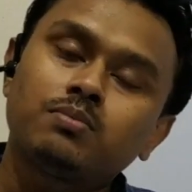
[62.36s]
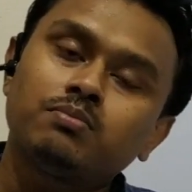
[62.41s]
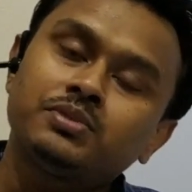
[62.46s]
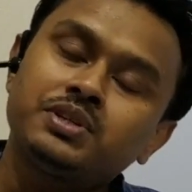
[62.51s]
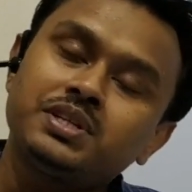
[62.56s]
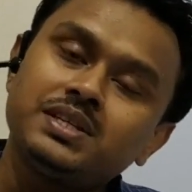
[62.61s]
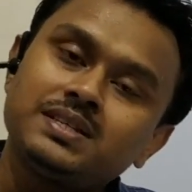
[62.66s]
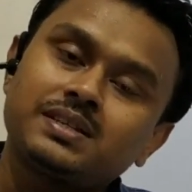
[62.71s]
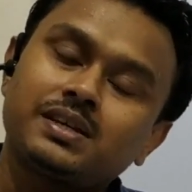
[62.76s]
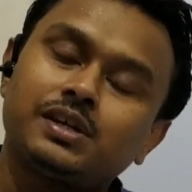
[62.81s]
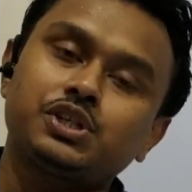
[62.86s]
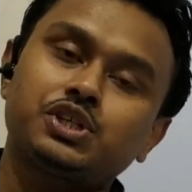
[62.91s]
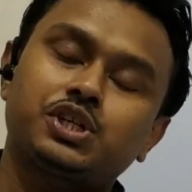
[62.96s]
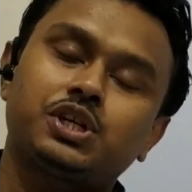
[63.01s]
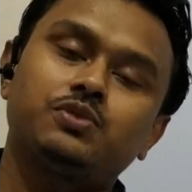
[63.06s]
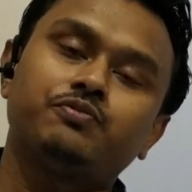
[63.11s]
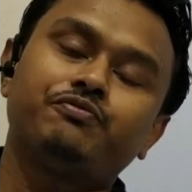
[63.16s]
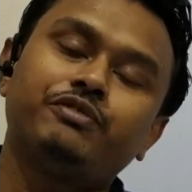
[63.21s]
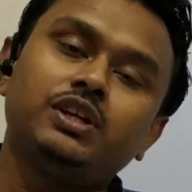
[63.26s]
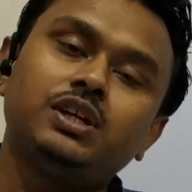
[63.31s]

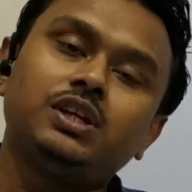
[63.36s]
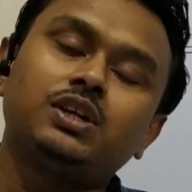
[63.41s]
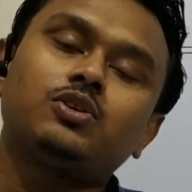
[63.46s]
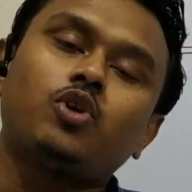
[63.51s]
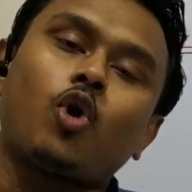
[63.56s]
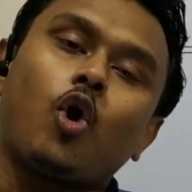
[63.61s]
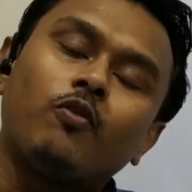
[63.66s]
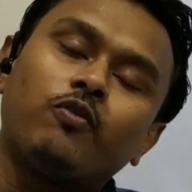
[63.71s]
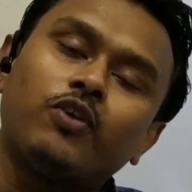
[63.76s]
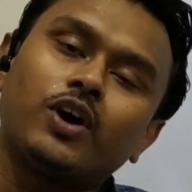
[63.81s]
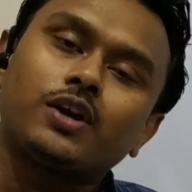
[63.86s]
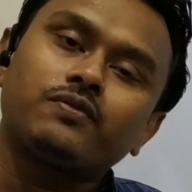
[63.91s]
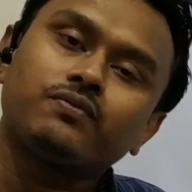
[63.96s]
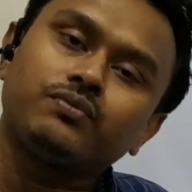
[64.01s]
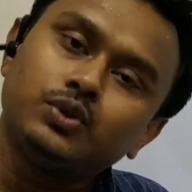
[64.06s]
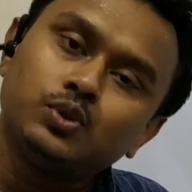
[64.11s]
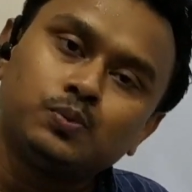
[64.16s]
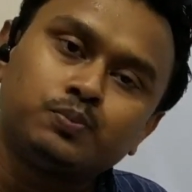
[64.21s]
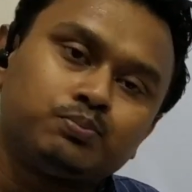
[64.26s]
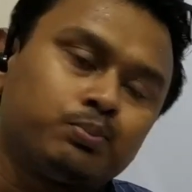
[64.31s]
discussion will cover
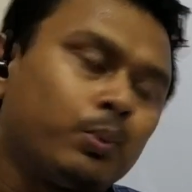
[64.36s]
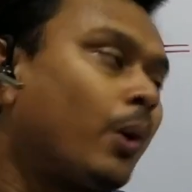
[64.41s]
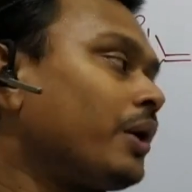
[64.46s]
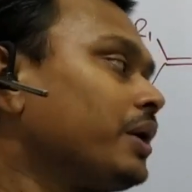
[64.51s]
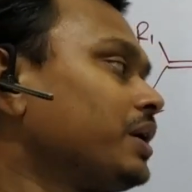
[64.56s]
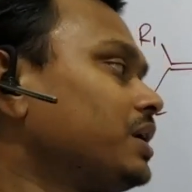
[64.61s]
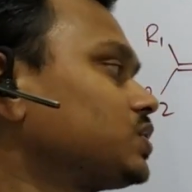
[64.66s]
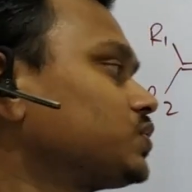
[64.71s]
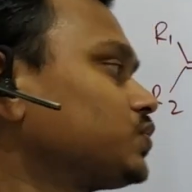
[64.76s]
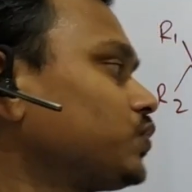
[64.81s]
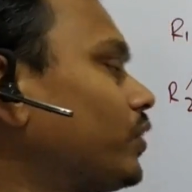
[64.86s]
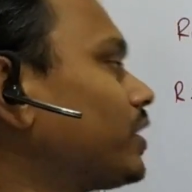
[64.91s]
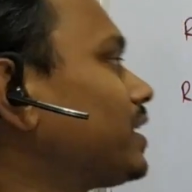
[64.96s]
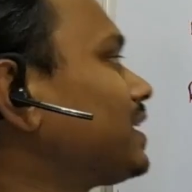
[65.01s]
few points. For